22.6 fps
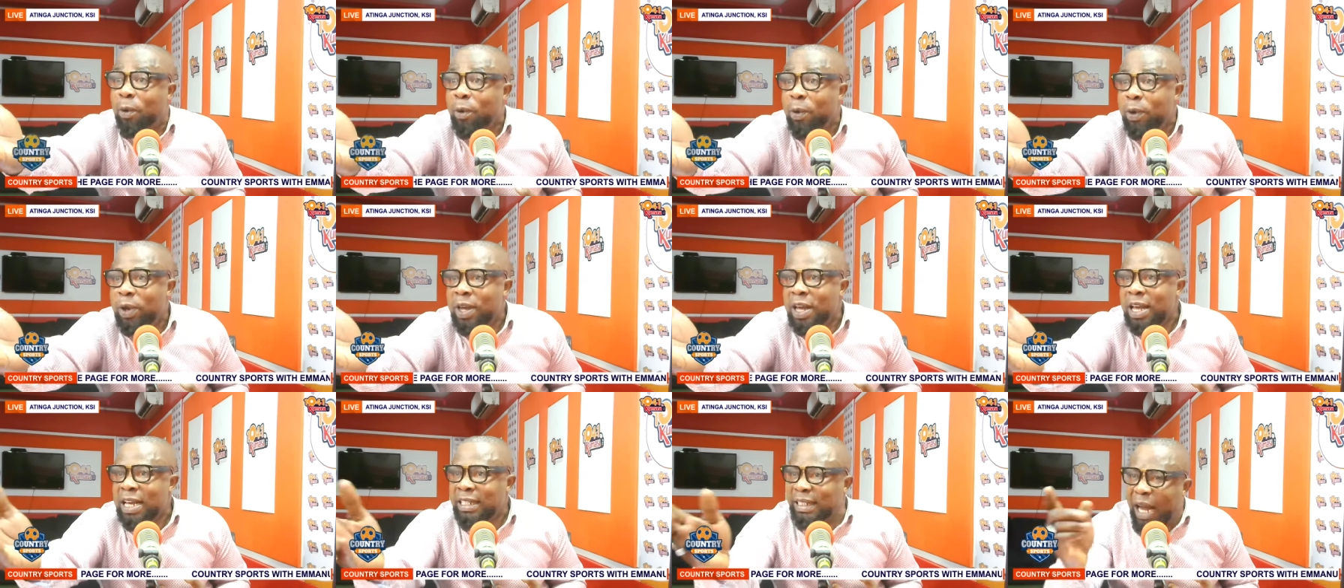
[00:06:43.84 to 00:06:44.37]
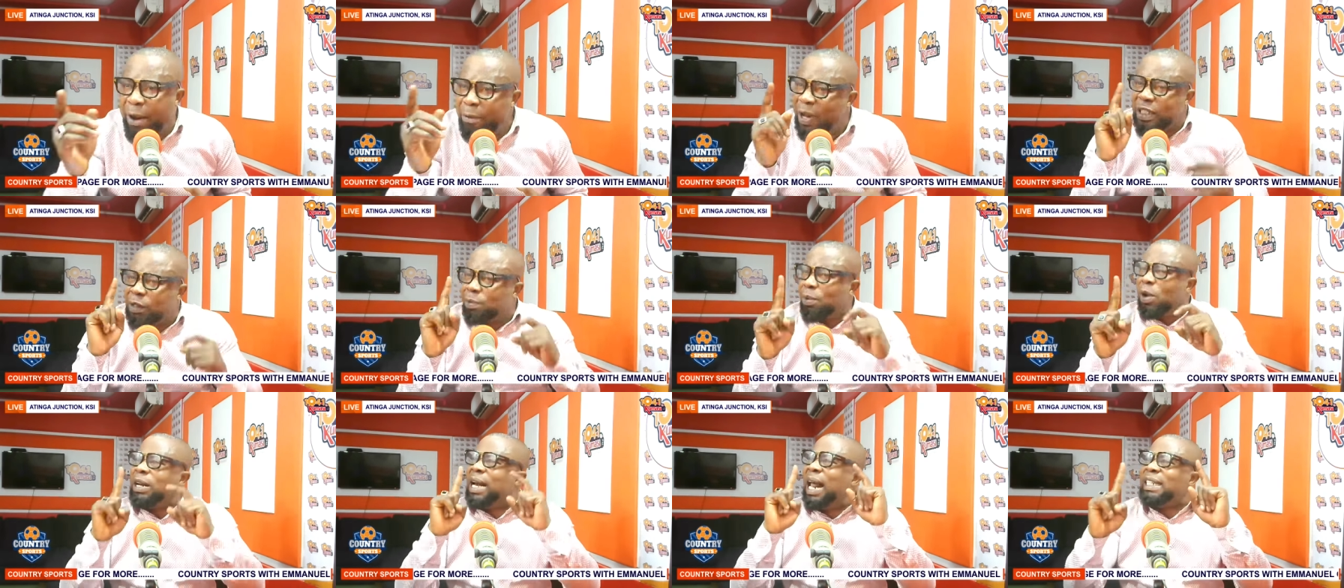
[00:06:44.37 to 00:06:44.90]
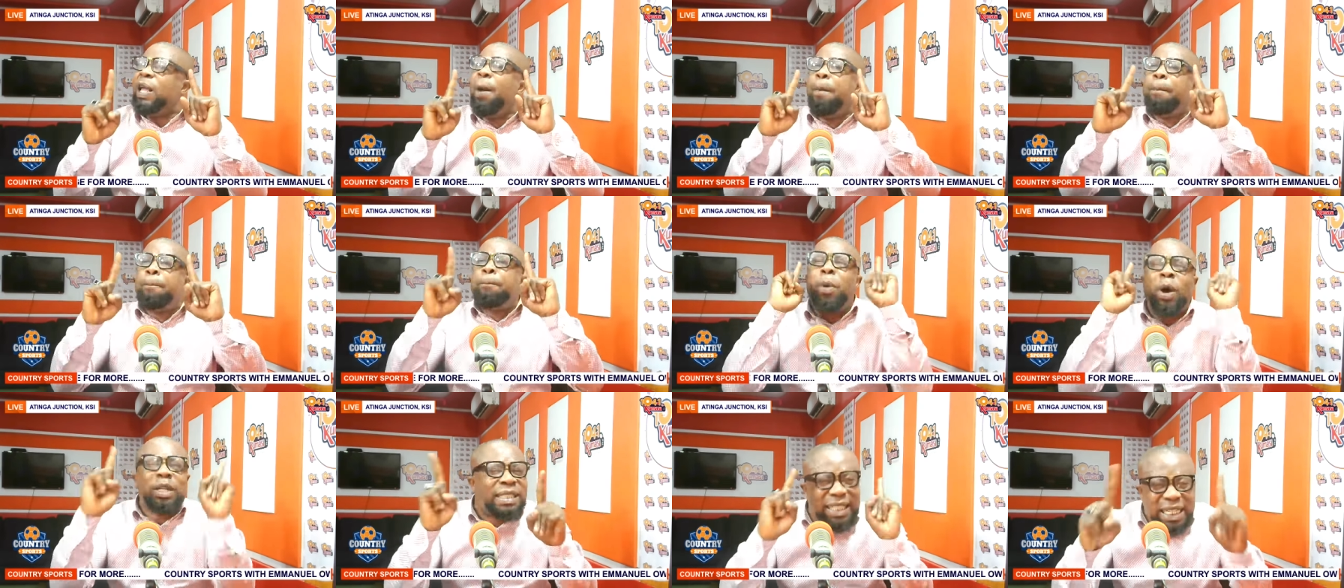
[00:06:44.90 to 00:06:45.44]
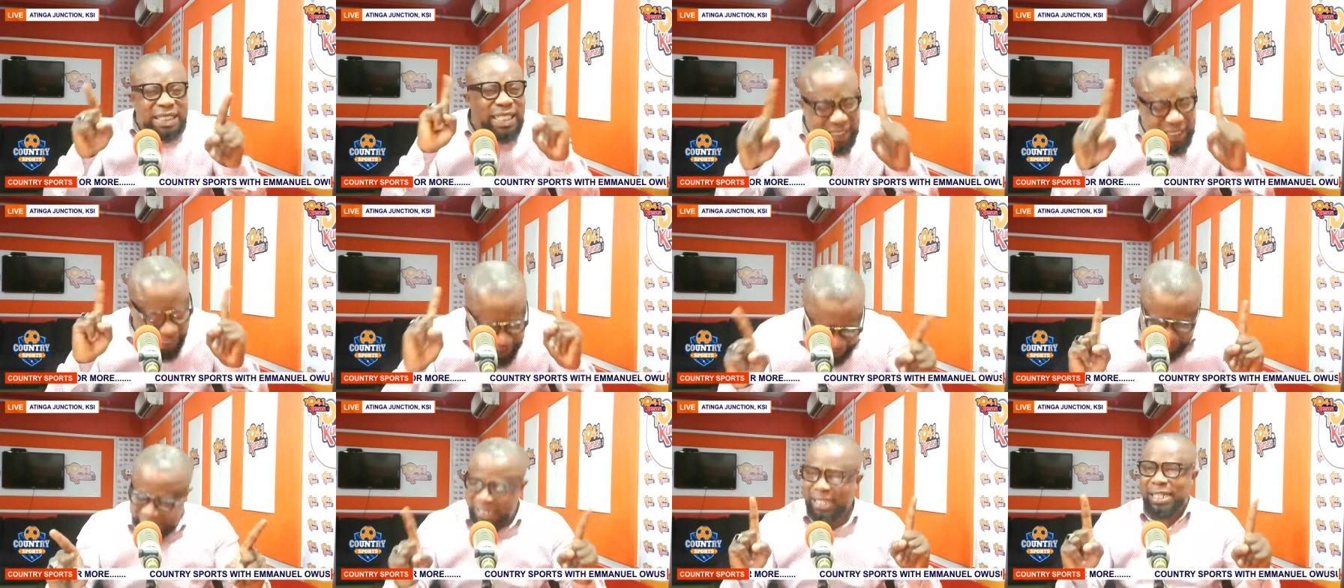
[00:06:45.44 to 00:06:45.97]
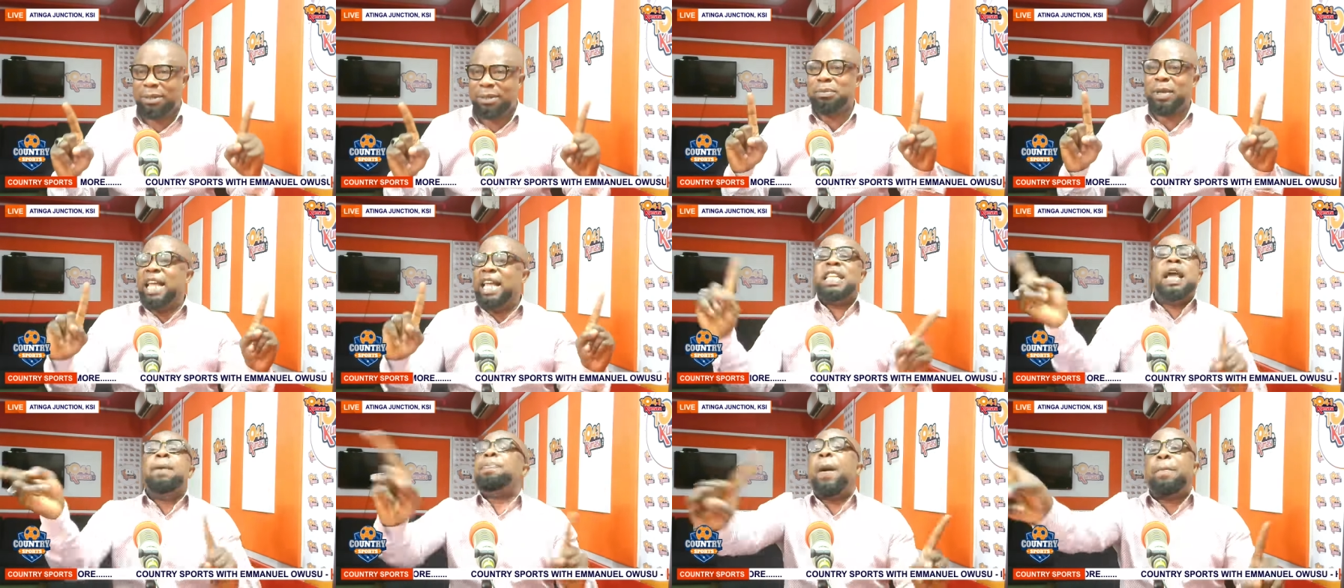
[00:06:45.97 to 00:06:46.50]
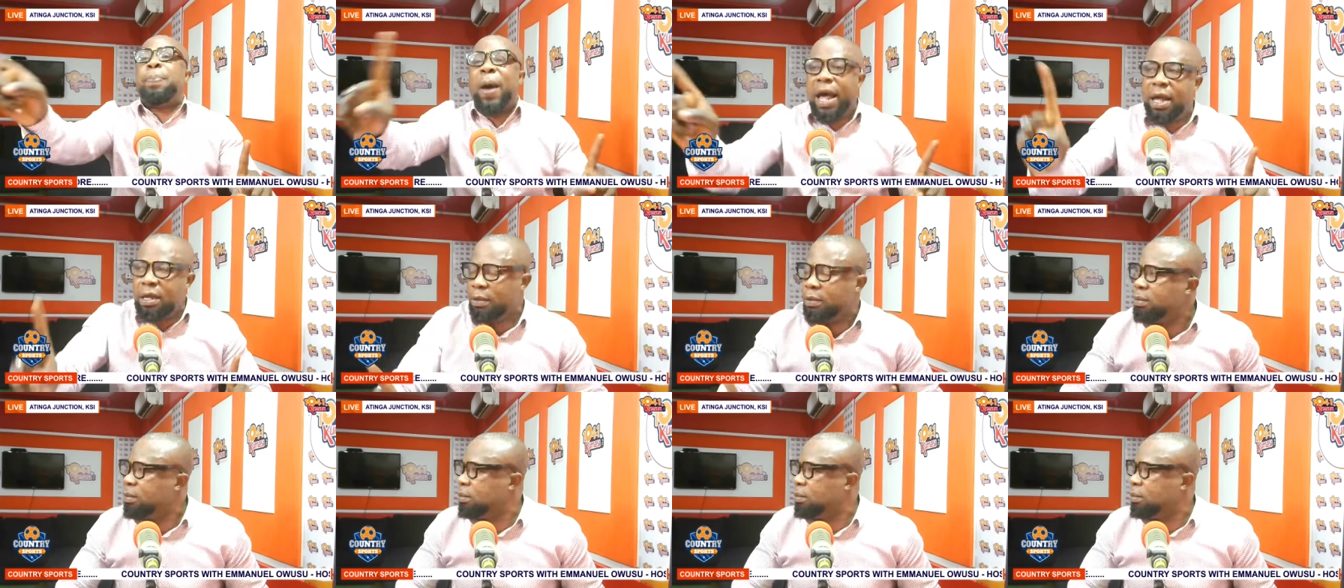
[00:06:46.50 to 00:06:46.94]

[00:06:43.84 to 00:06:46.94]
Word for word: Yeah, okay. So Richmond Ayi position and never papa.